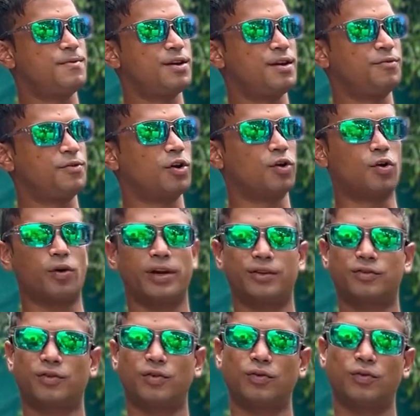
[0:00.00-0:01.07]
if you're
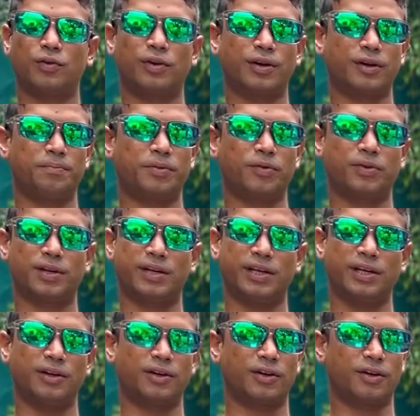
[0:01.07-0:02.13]
going through a reputed
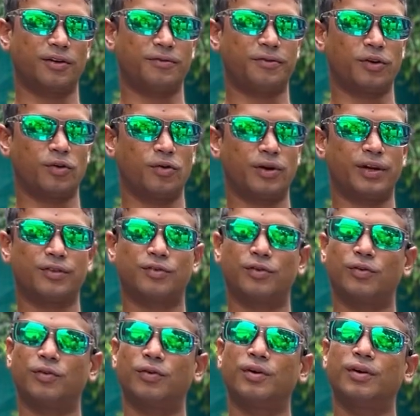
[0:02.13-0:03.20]
dealer or if you're going
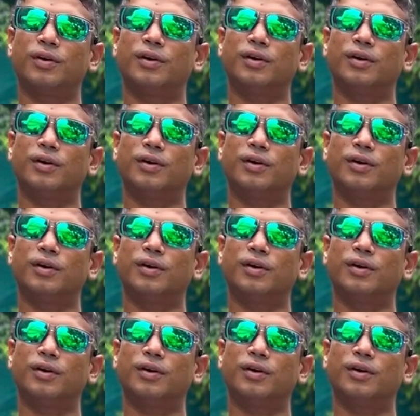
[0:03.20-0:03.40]
through